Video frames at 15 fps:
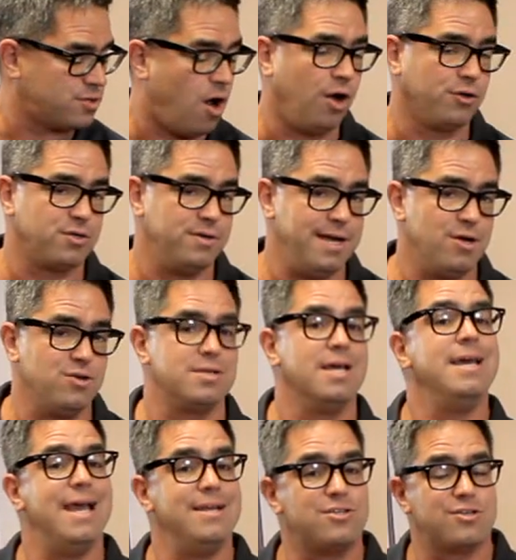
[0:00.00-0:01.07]
alternators
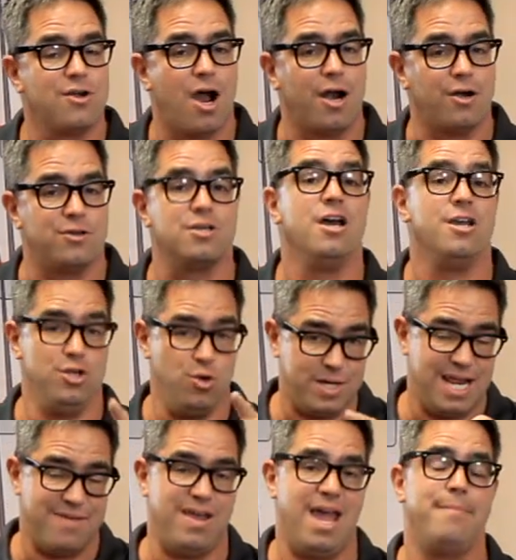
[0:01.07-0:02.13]
and starters, you can
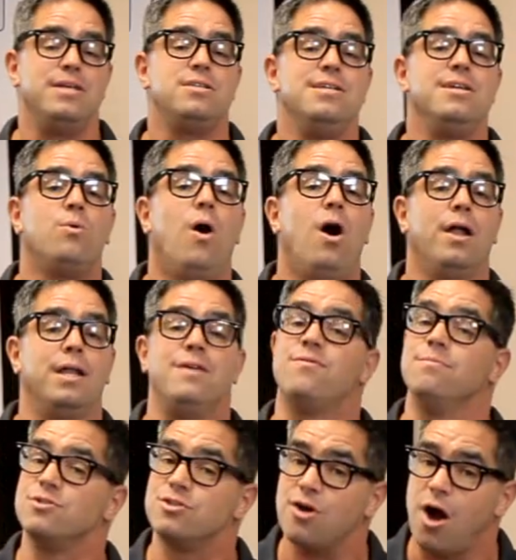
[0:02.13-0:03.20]
have an MSD quality
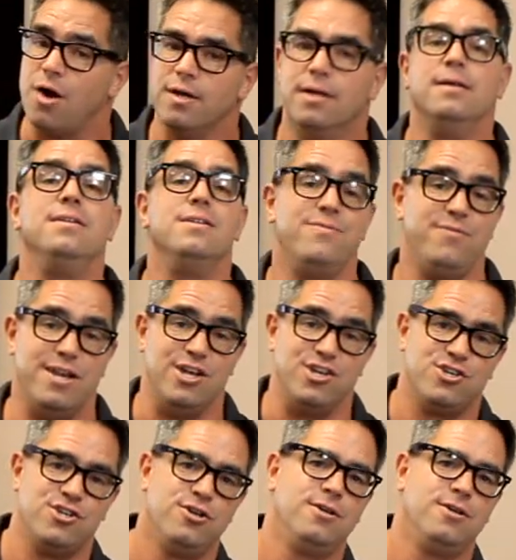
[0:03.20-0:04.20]
from start to finish.